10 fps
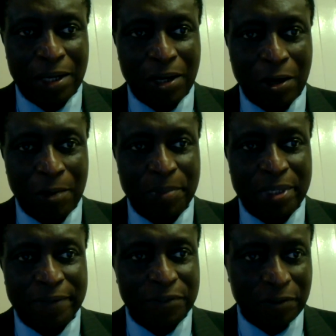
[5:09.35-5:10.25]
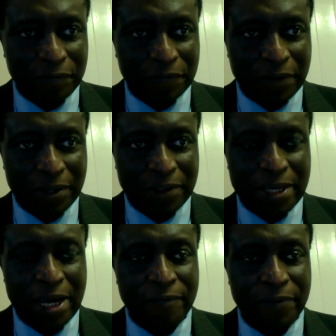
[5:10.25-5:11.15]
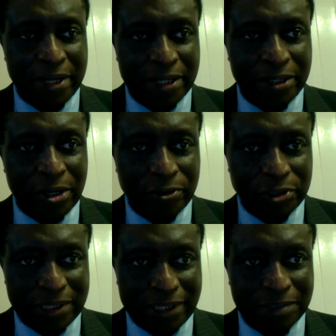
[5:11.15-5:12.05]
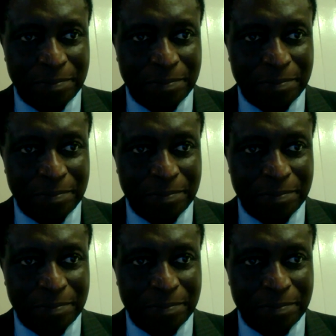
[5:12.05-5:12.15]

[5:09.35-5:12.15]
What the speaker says: uplift of the African continent,